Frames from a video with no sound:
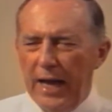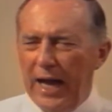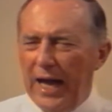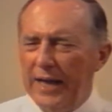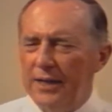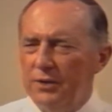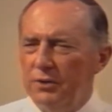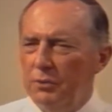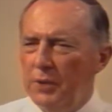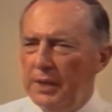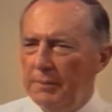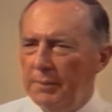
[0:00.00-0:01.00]
I could
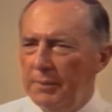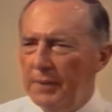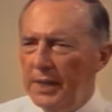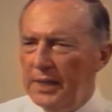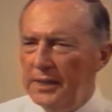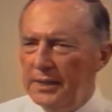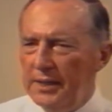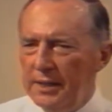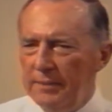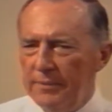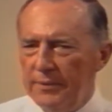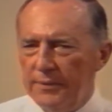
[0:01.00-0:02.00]
weep many
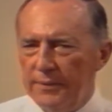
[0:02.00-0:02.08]
times